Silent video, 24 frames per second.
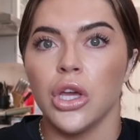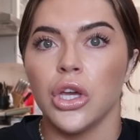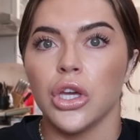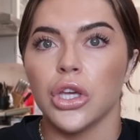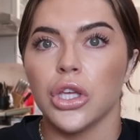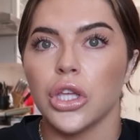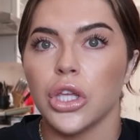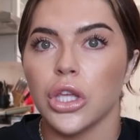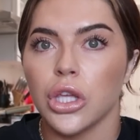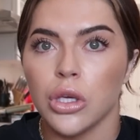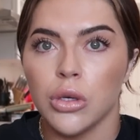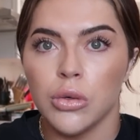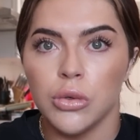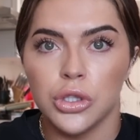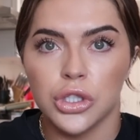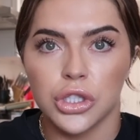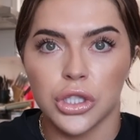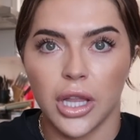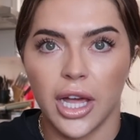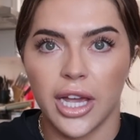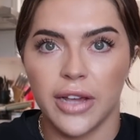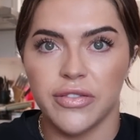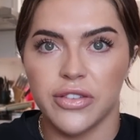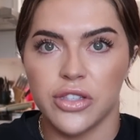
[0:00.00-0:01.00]
huge
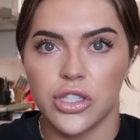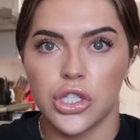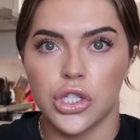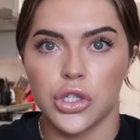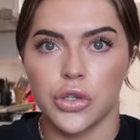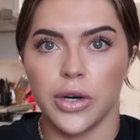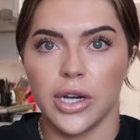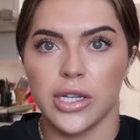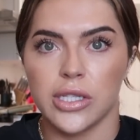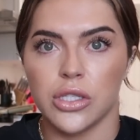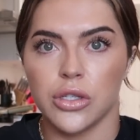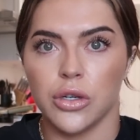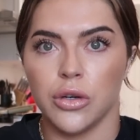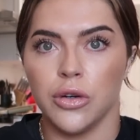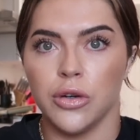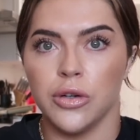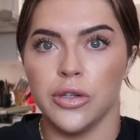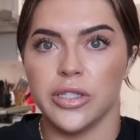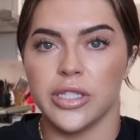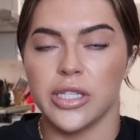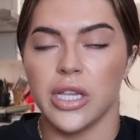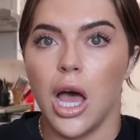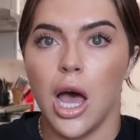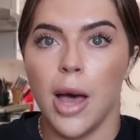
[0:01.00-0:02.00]
life stressors,